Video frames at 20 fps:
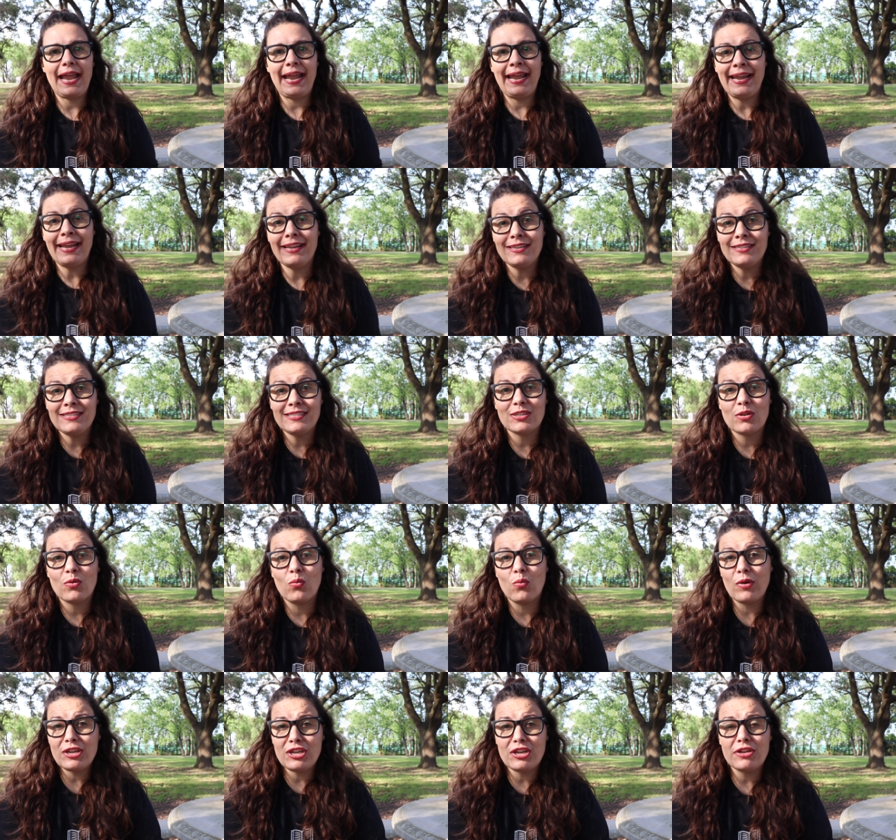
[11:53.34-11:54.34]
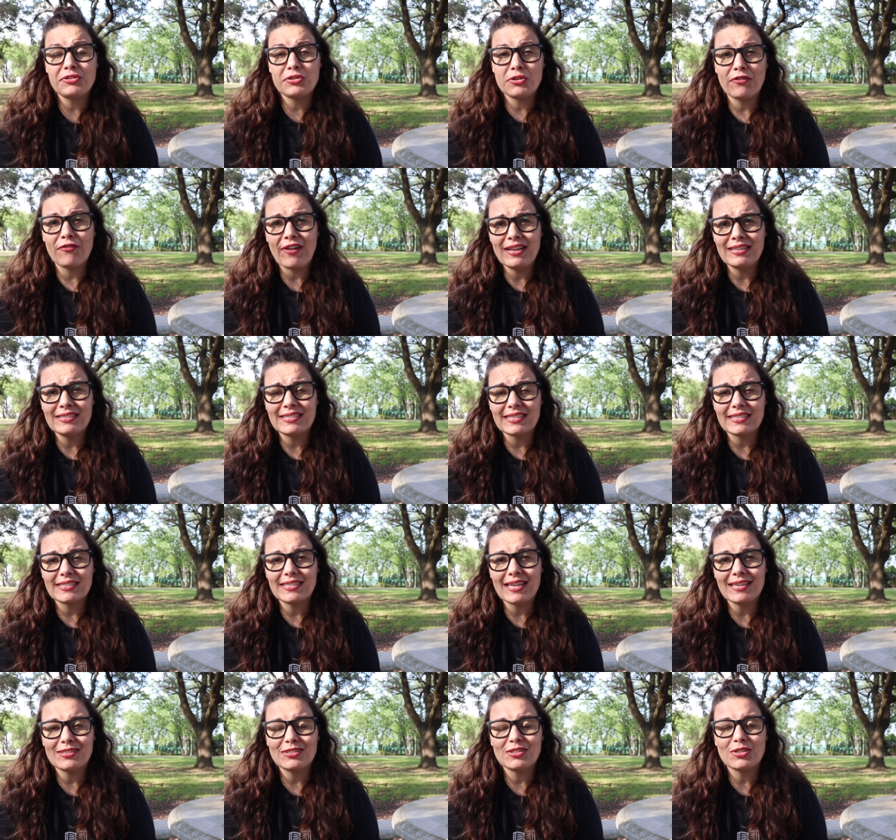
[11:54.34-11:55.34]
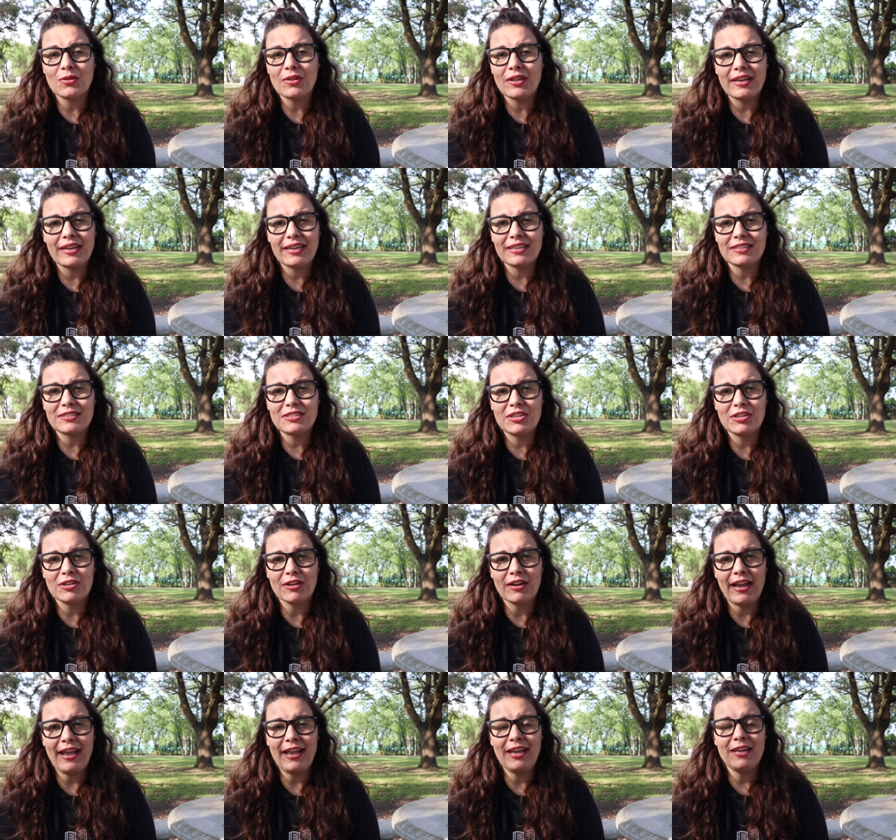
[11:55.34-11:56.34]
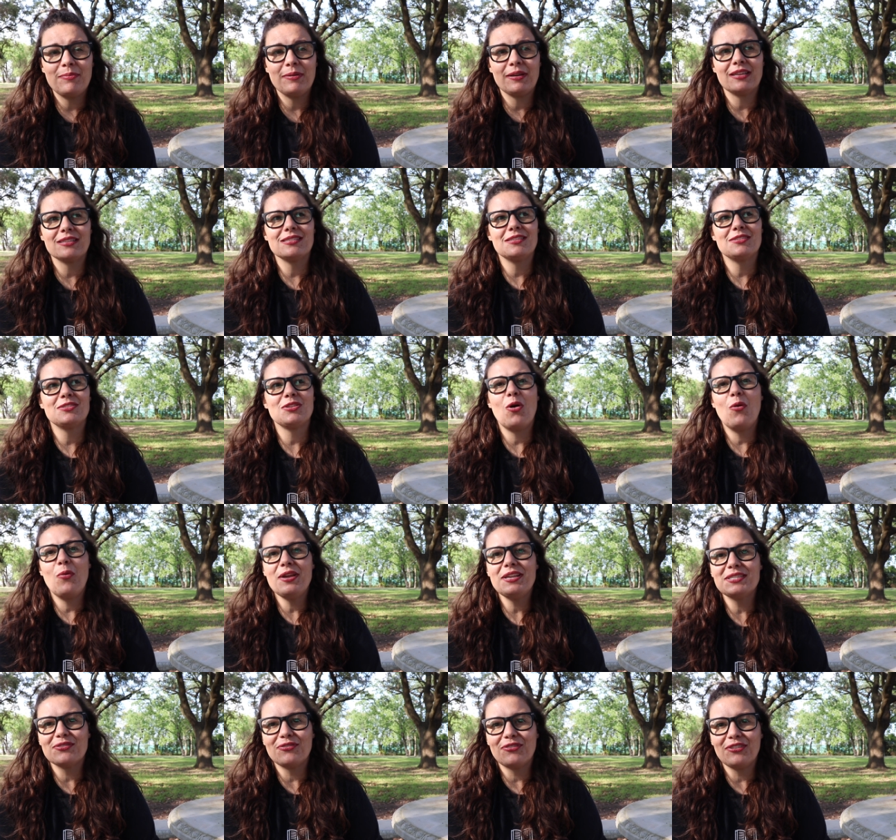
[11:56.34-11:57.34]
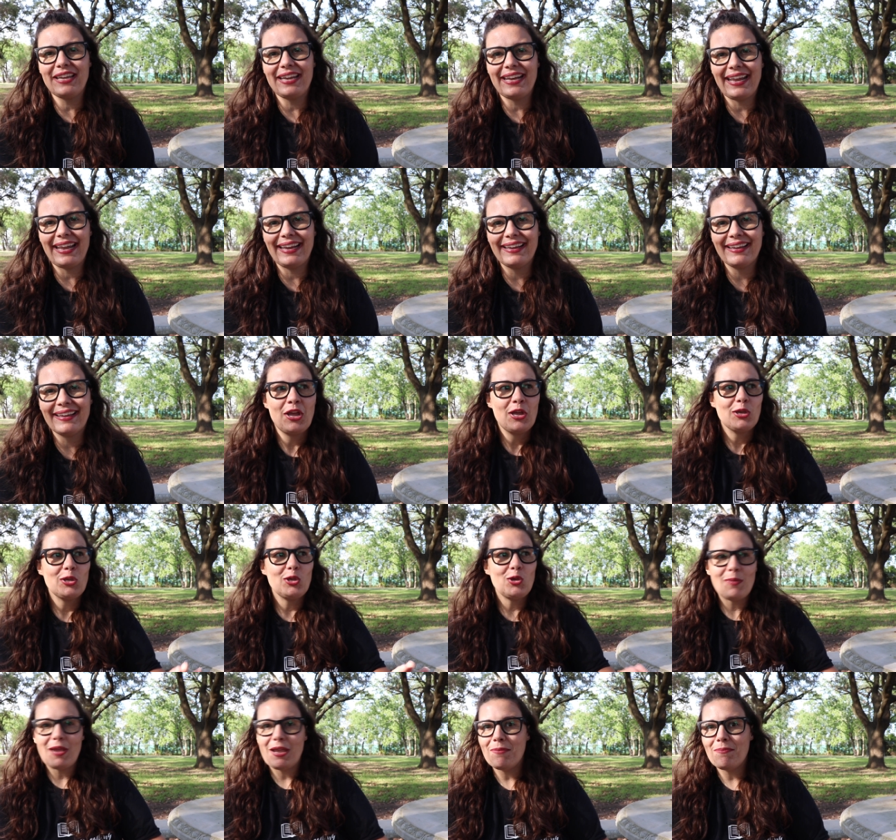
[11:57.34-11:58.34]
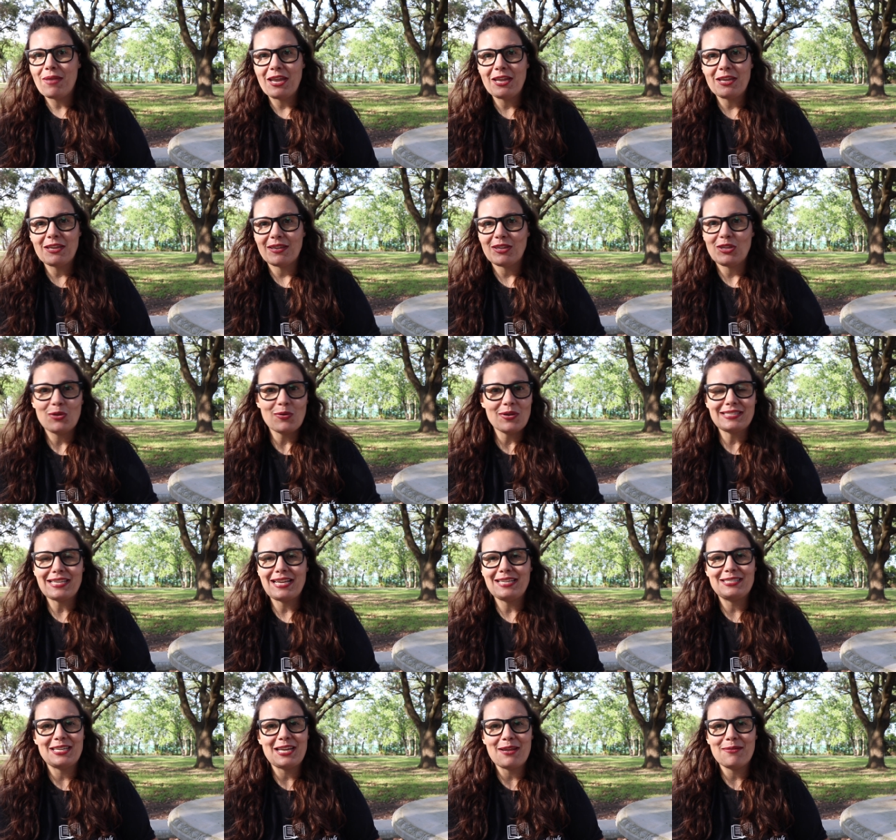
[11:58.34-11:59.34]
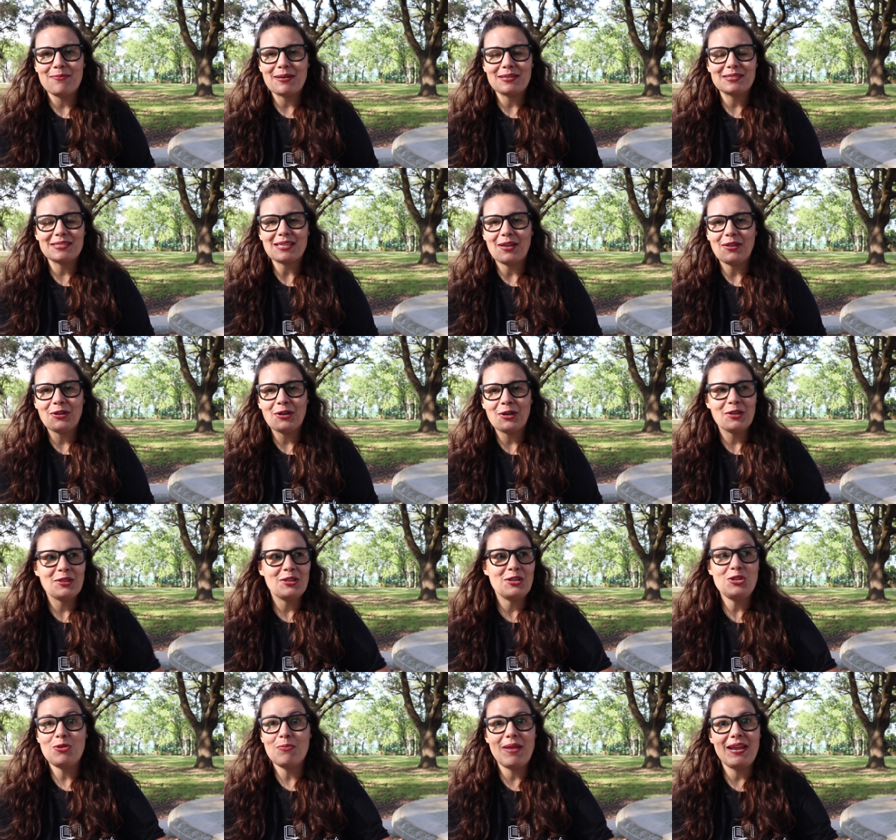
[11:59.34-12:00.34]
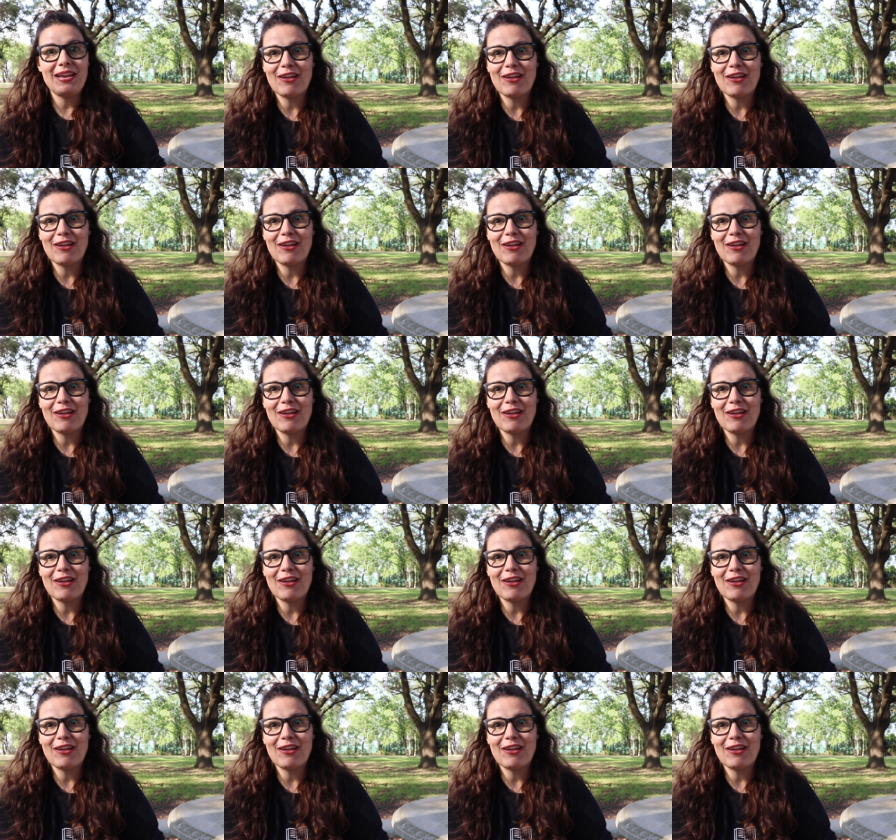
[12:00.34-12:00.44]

And when you do find success, don't let it get to your head because it's always fleeting. You may make U S A Today bestseller and then you may